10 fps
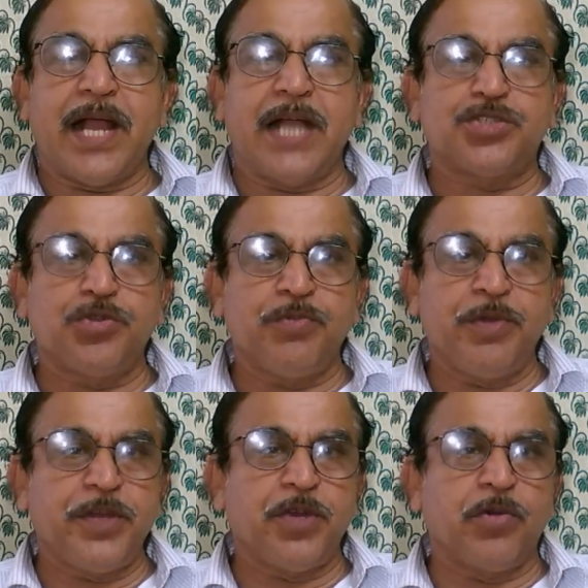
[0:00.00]
as you
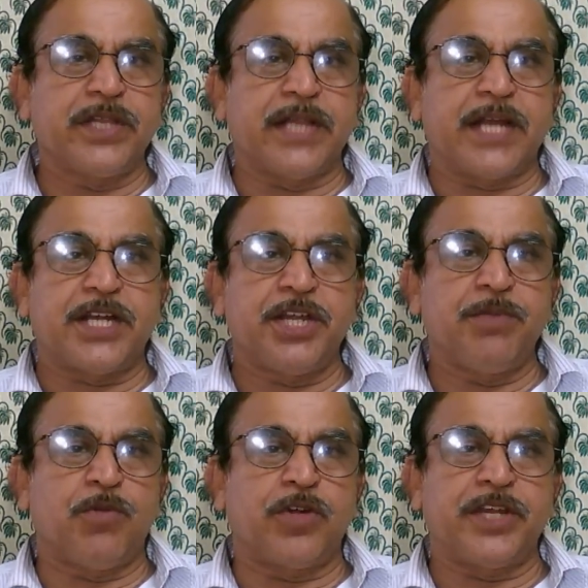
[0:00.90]
may be knowing that
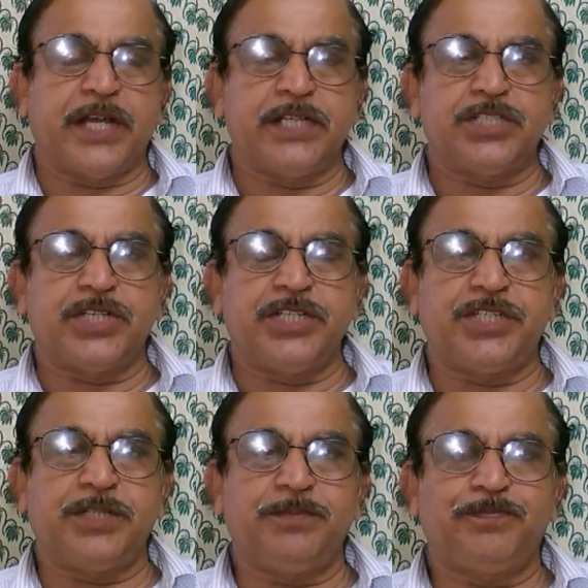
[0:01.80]

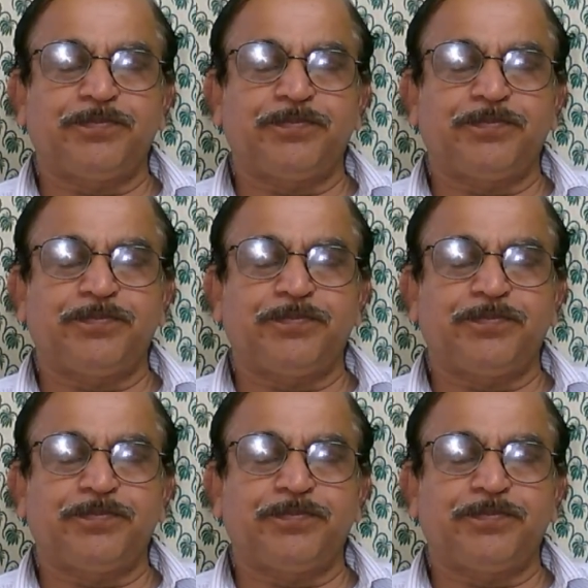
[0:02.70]
demonetization.